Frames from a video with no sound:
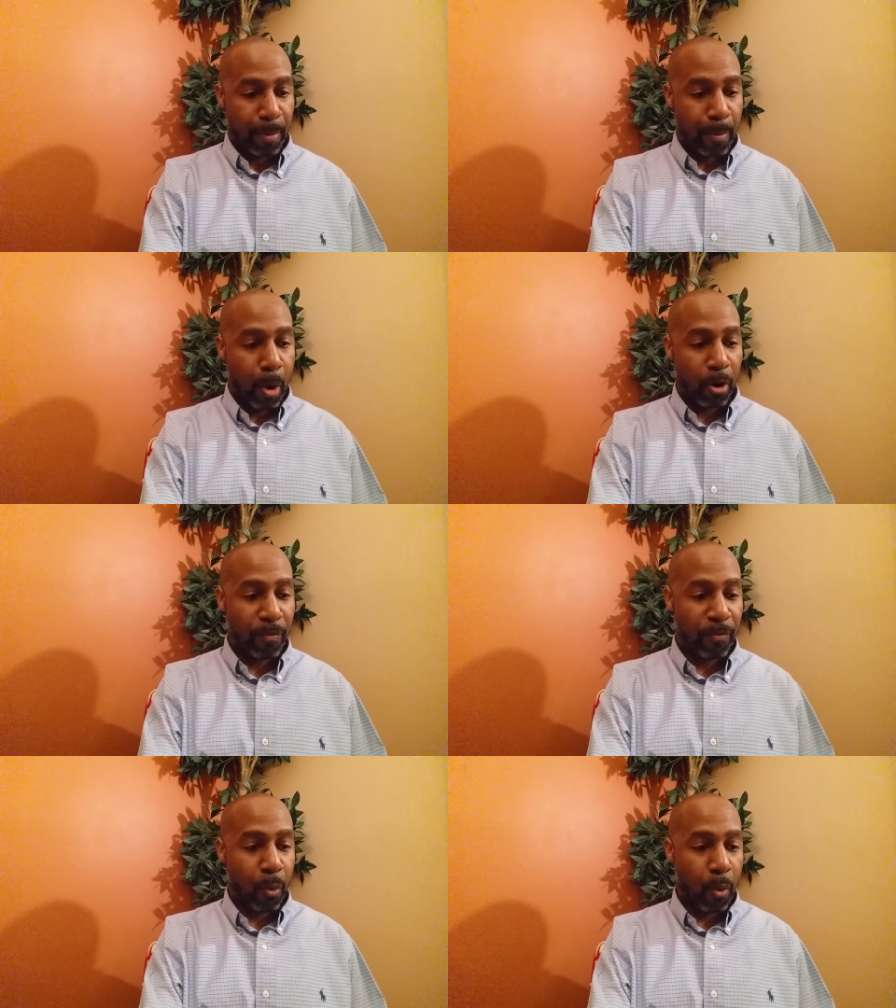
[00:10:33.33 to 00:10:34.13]
Mark
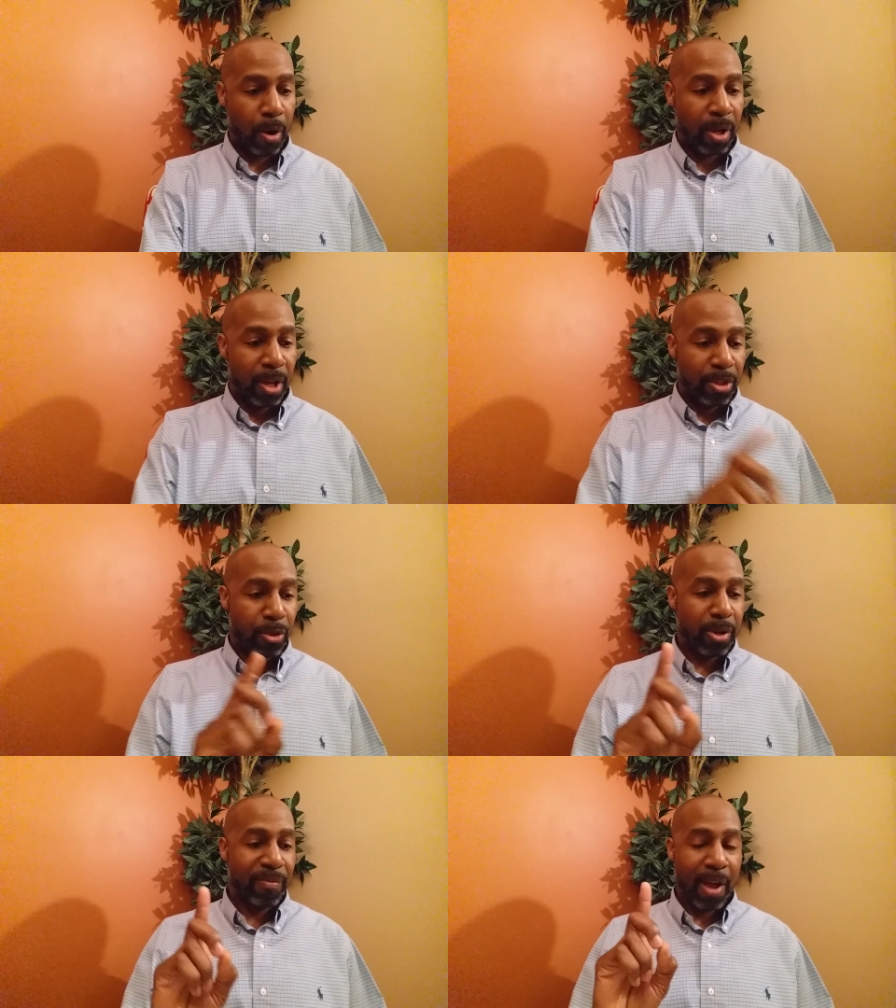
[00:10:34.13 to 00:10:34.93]
4,
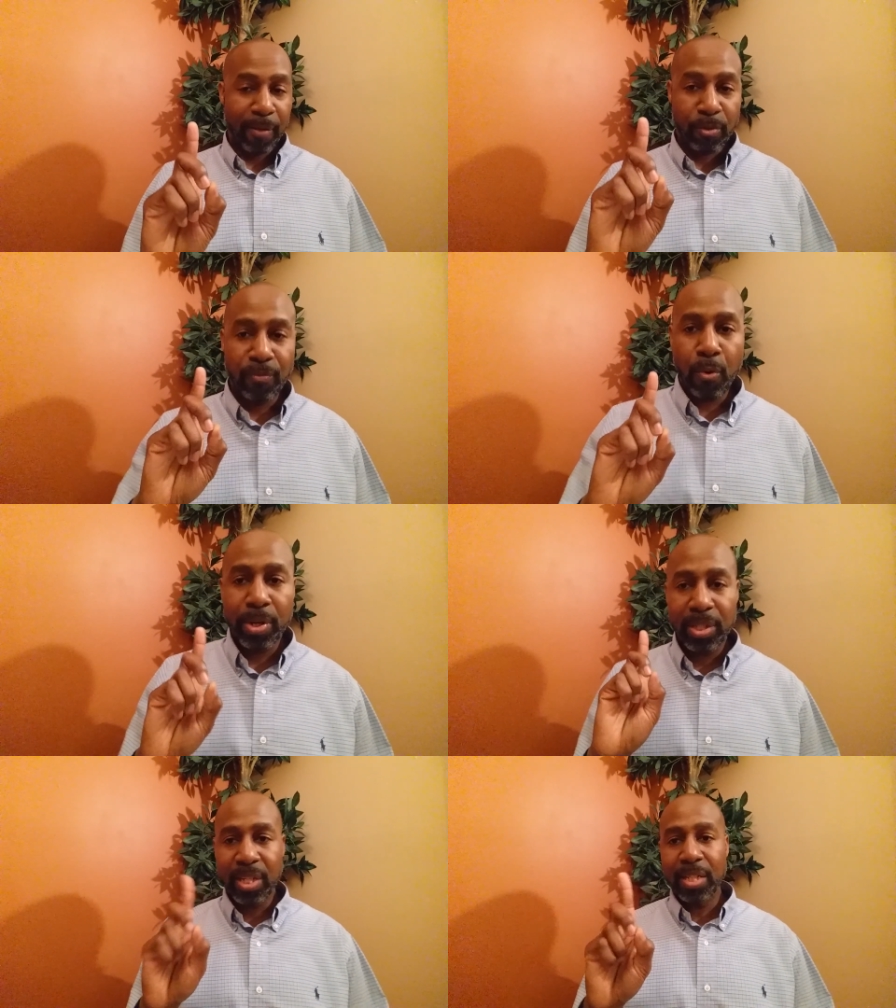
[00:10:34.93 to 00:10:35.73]
35 to
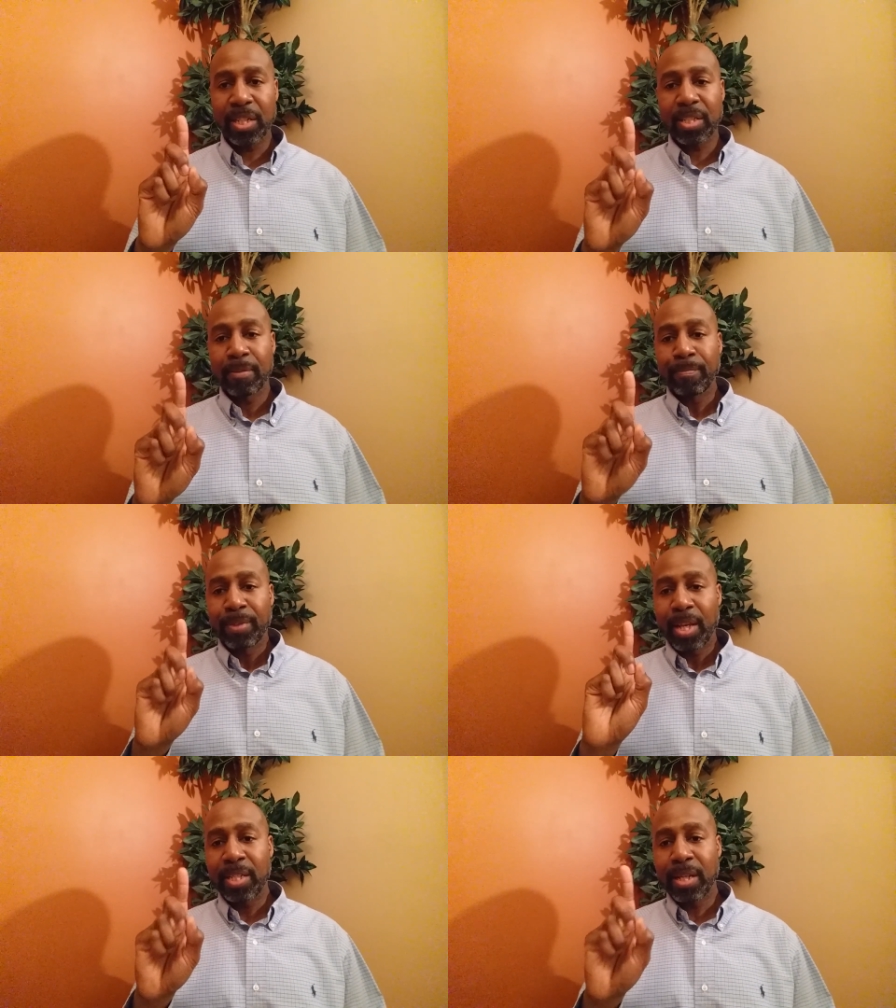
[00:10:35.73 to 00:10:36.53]
40, Jesus
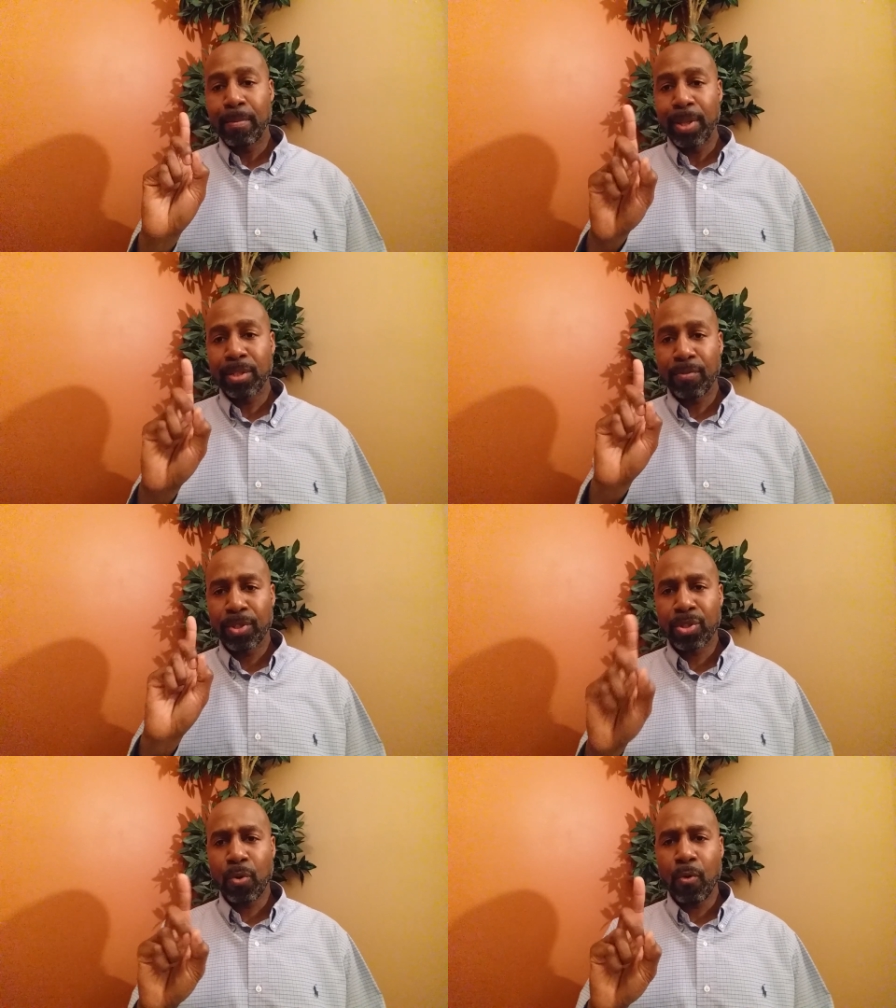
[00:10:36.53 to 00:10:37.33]
is in the midst of
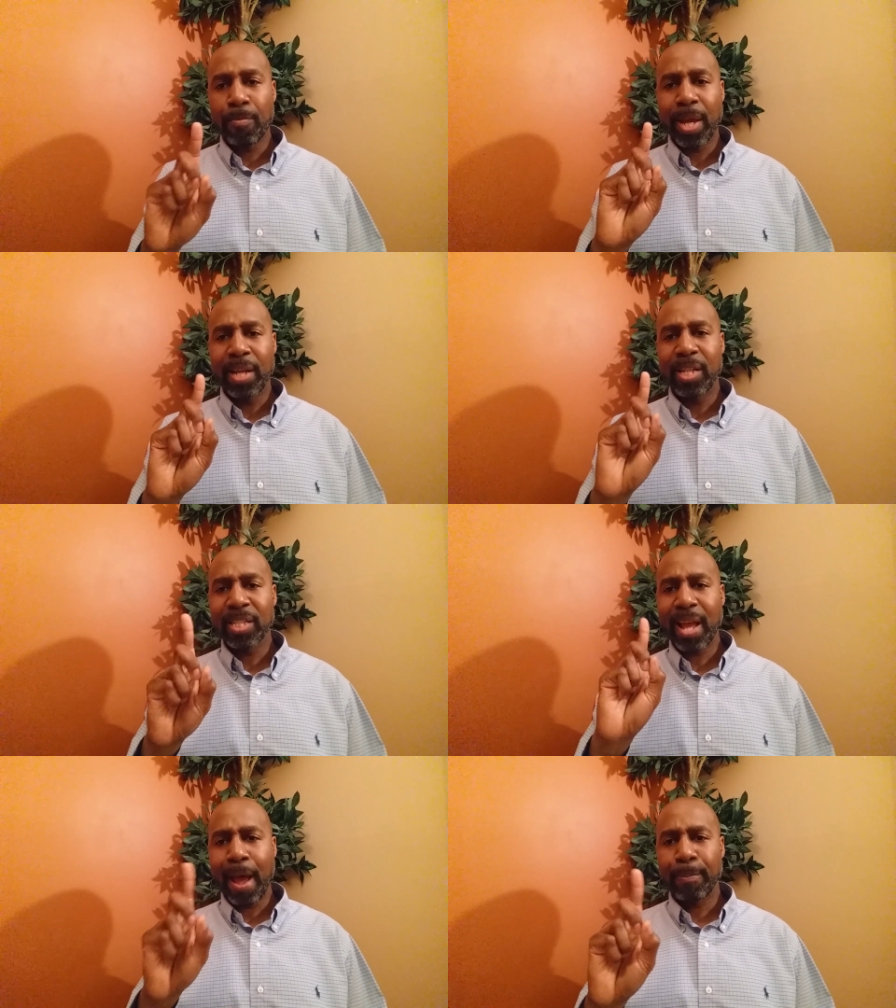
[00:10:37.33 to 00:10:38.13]
a storm, and
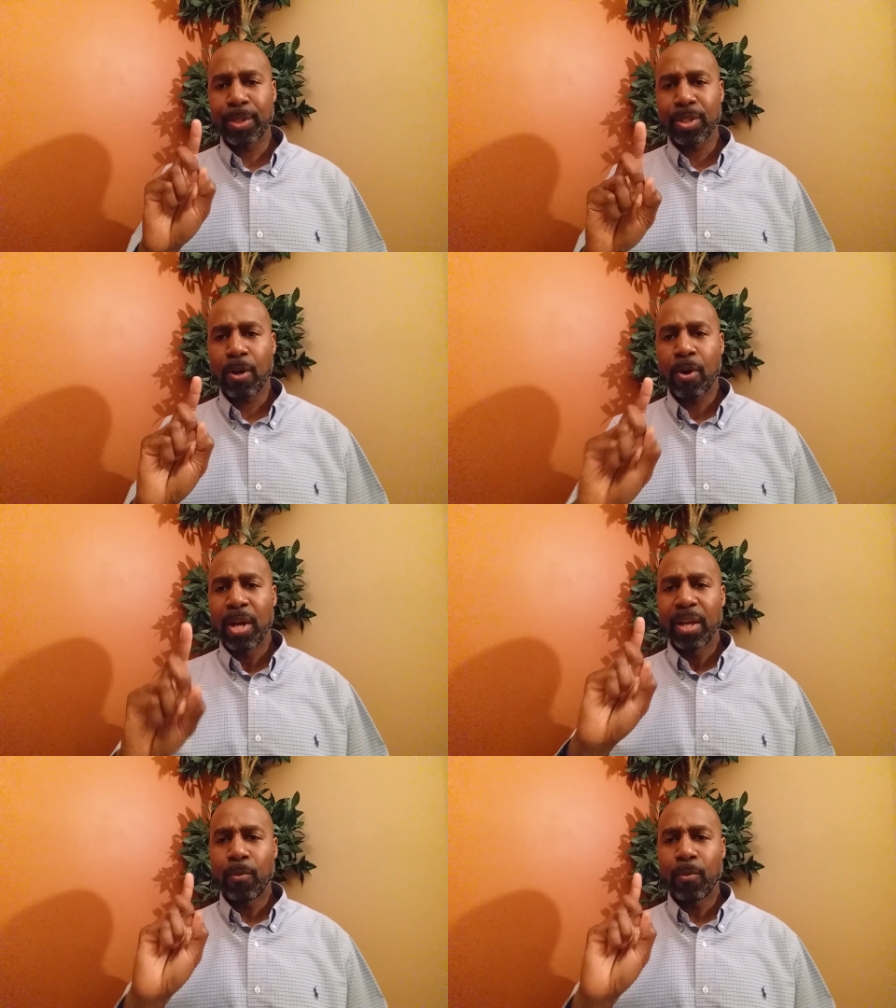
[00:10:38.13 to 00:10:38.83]
this happens, y'all.